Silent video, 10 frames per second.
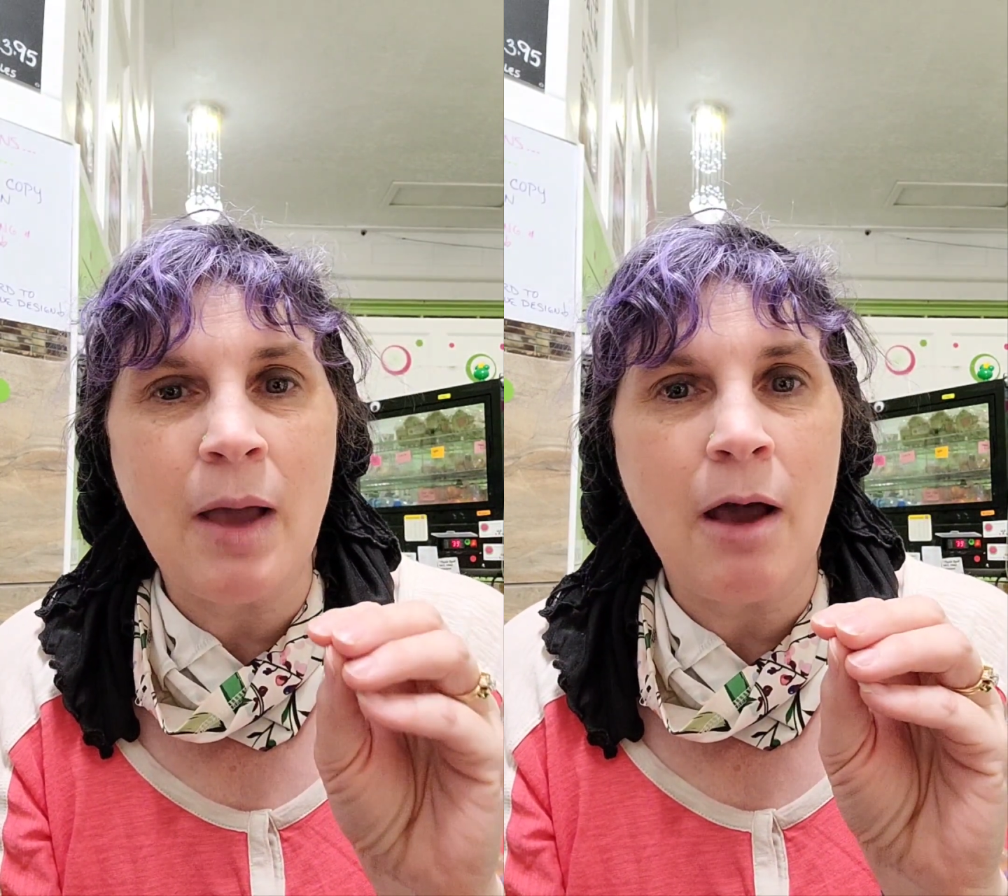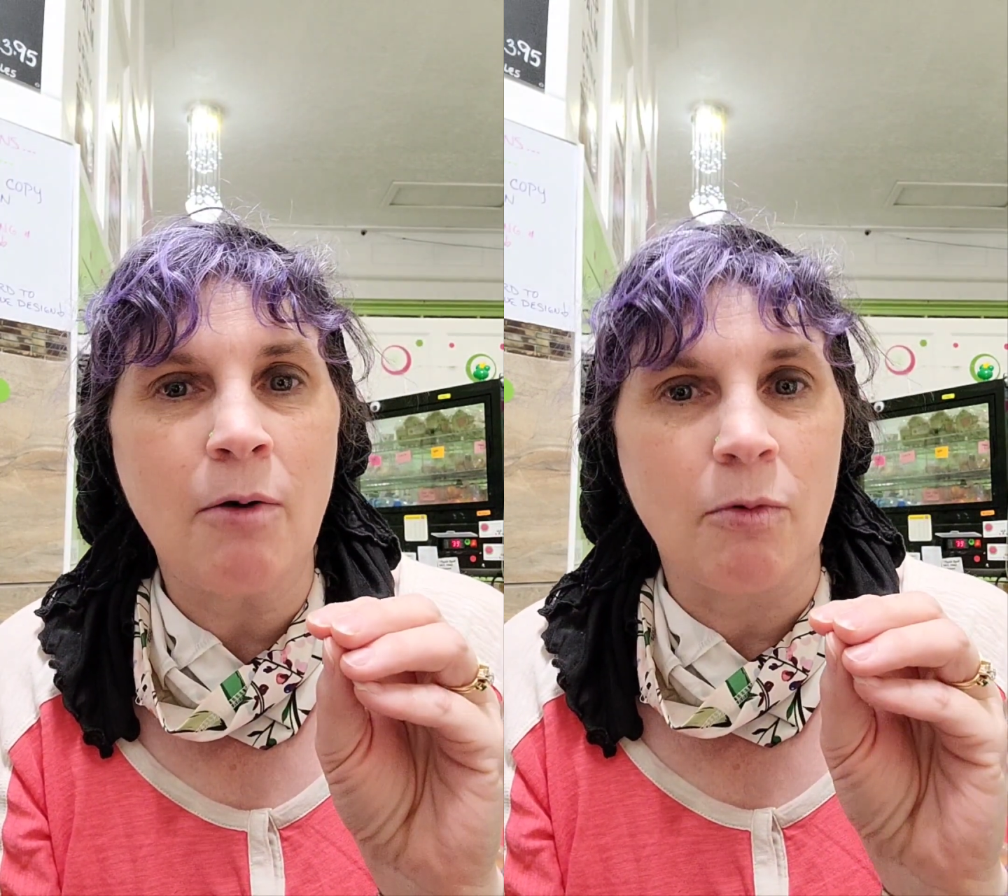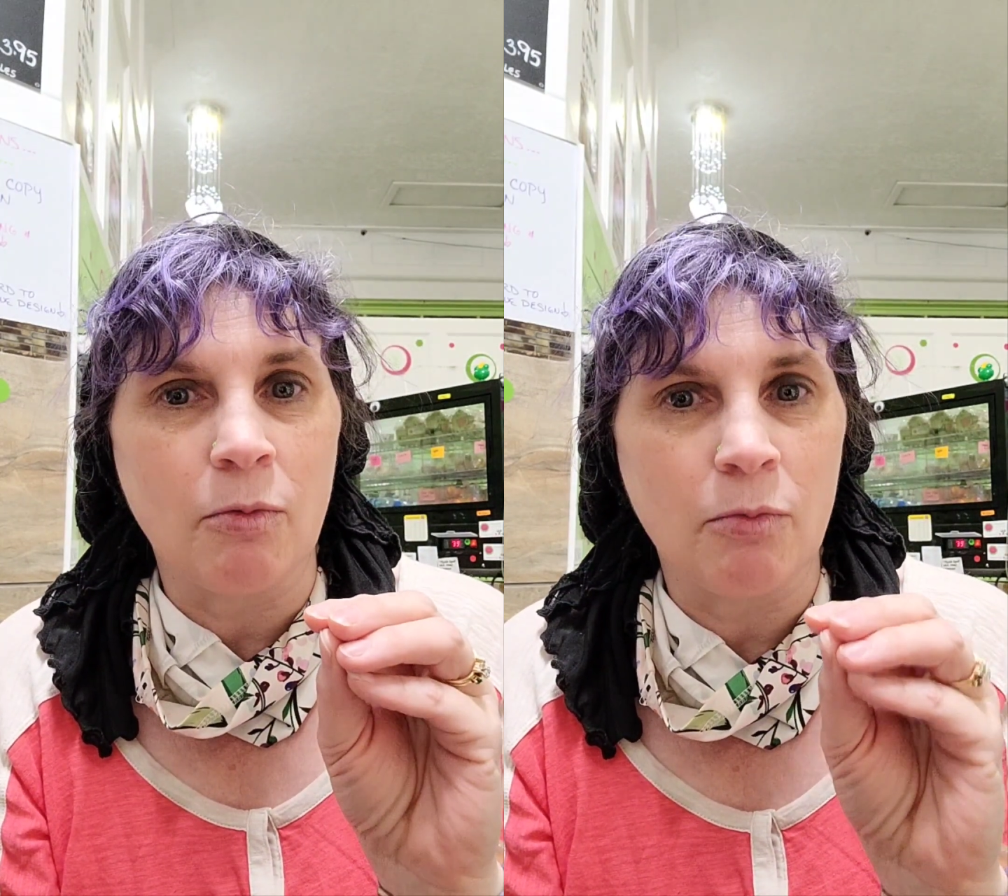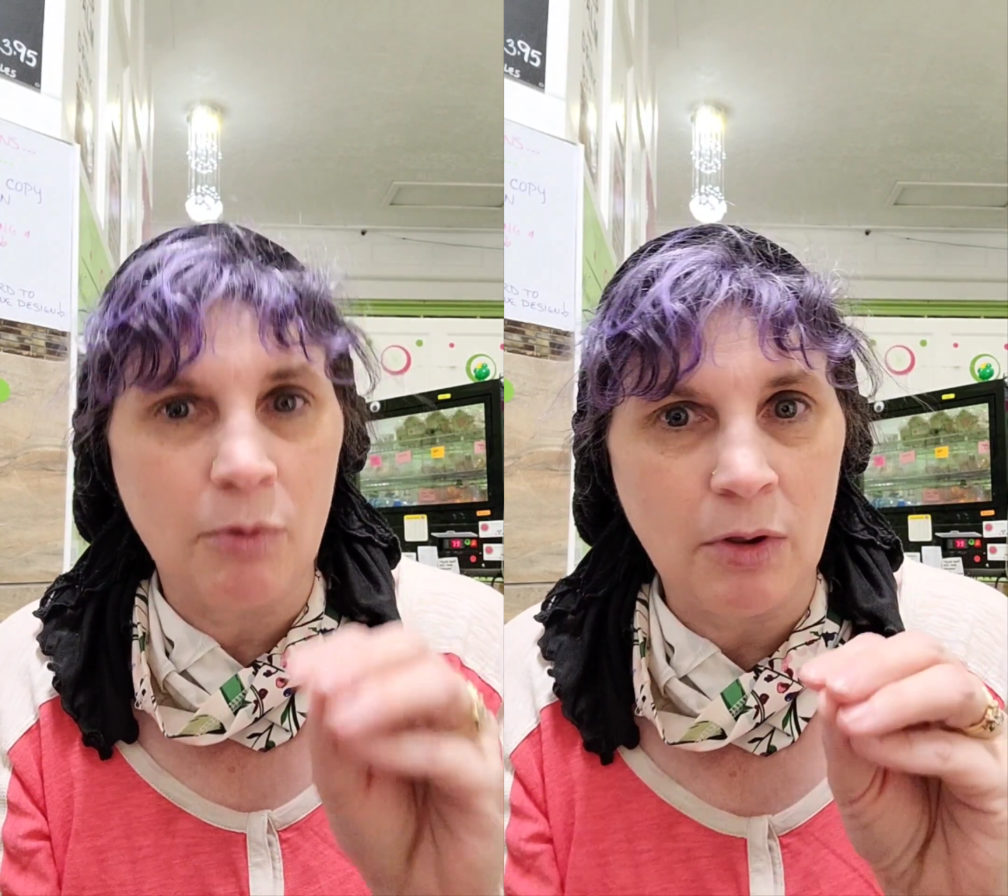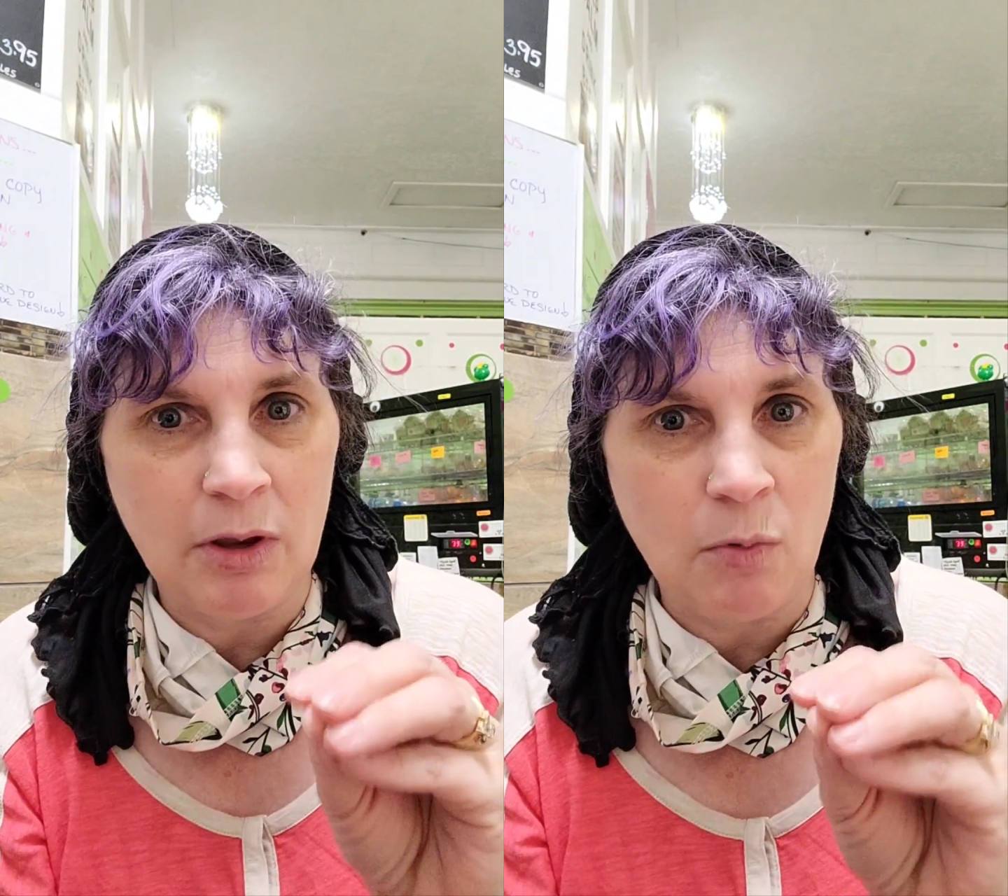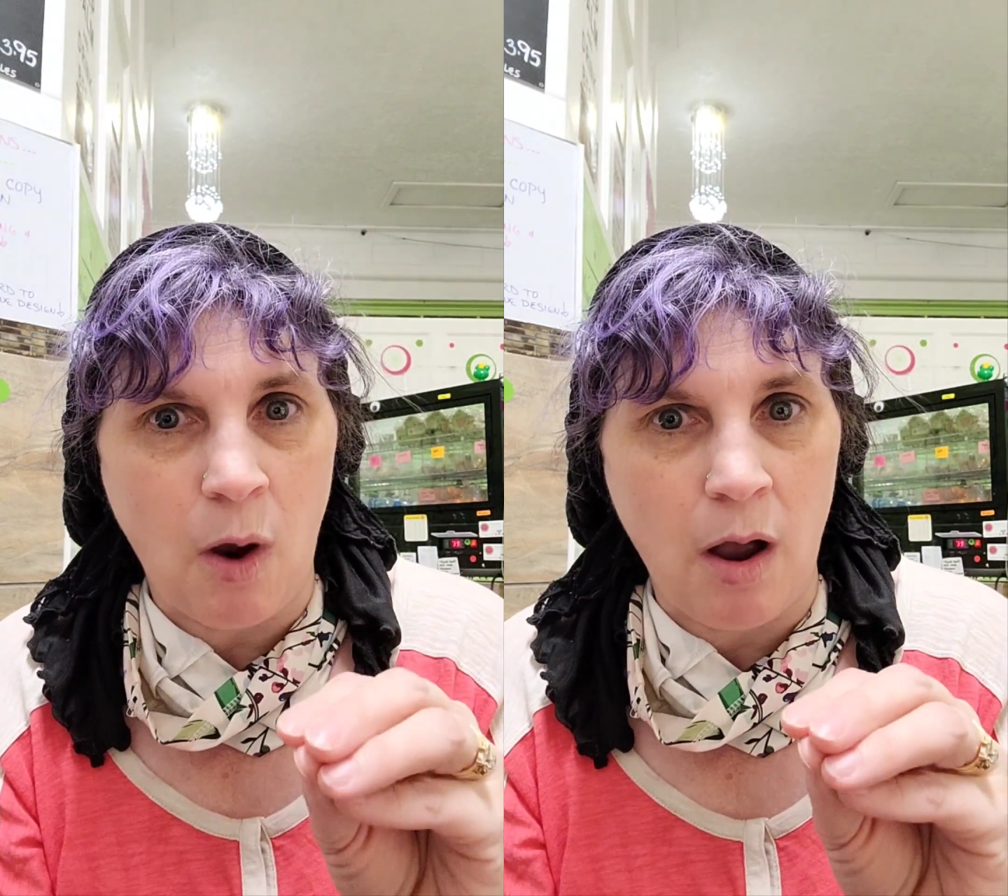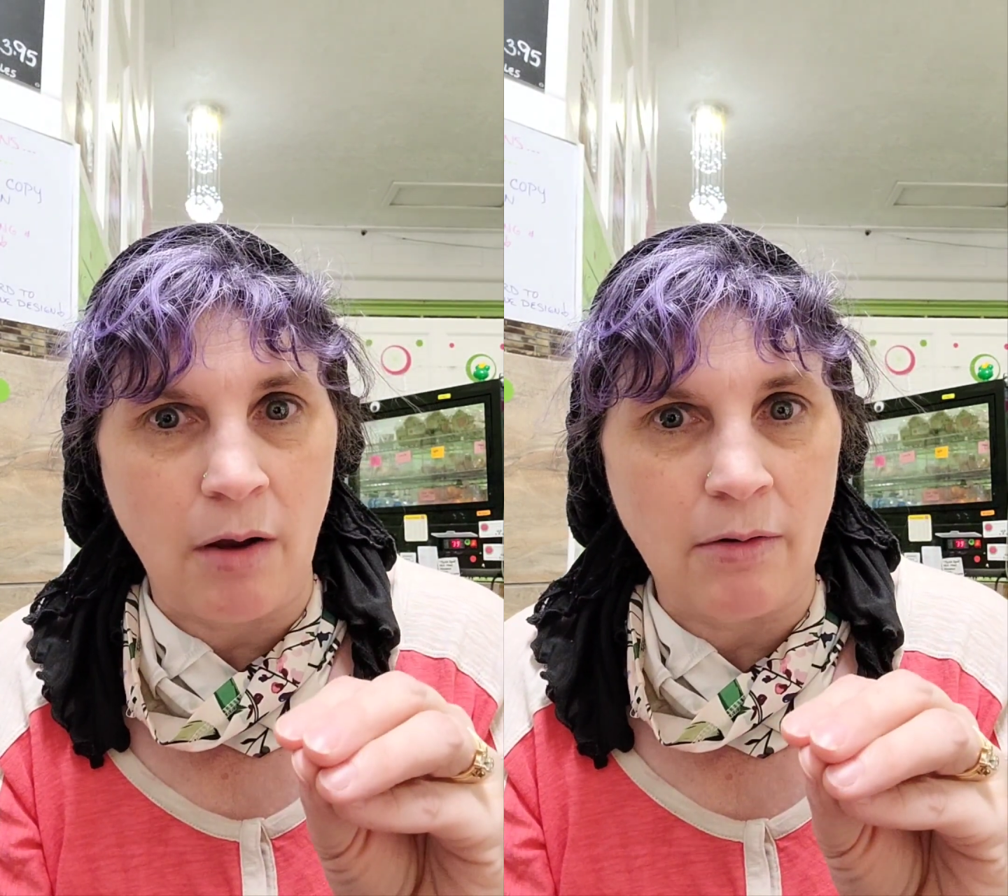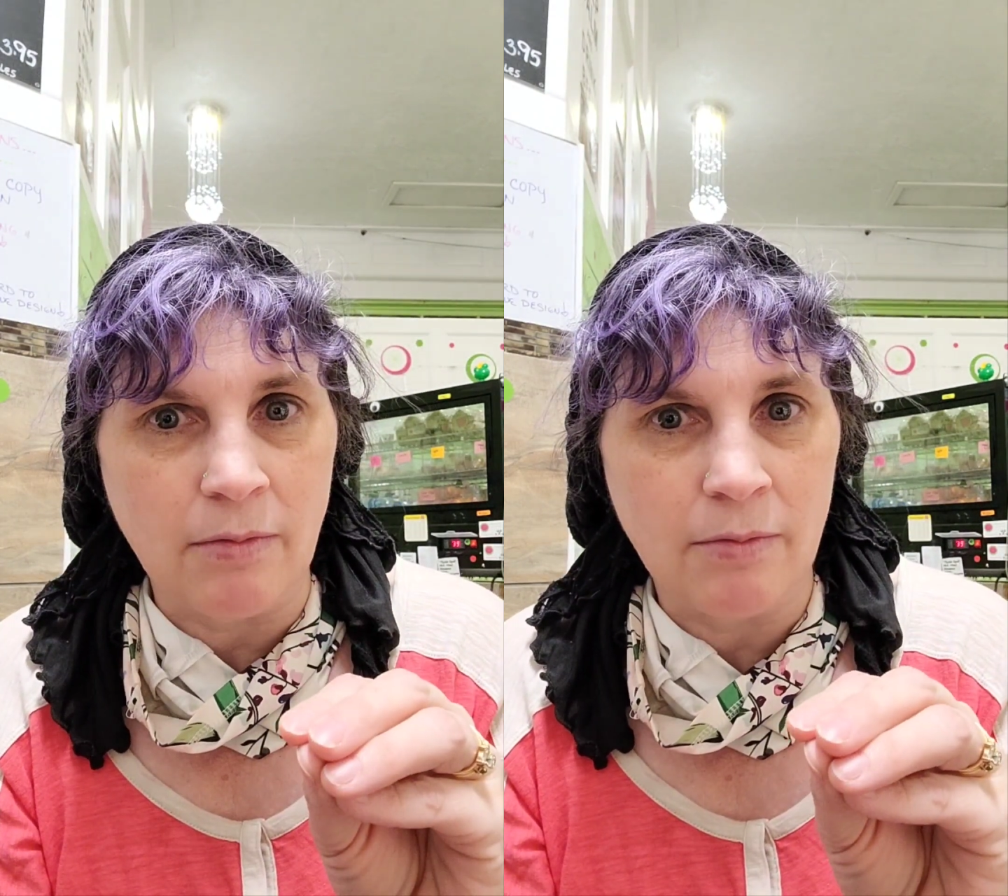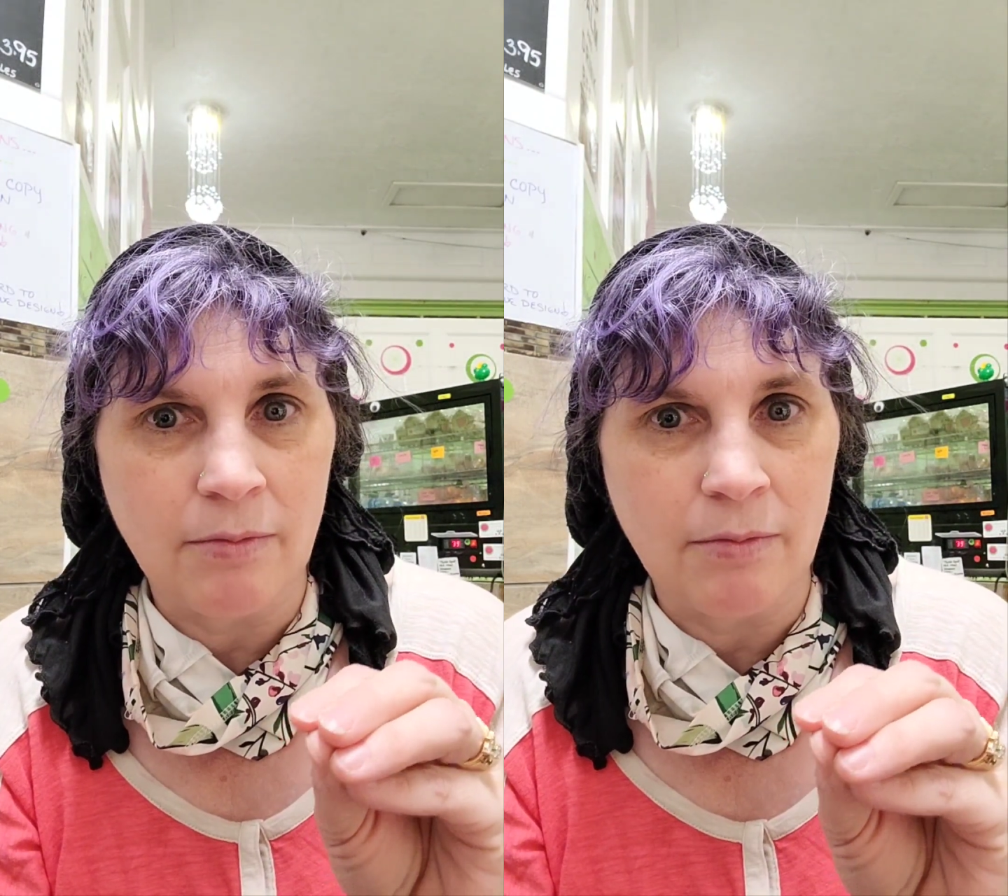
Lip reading: out really wrong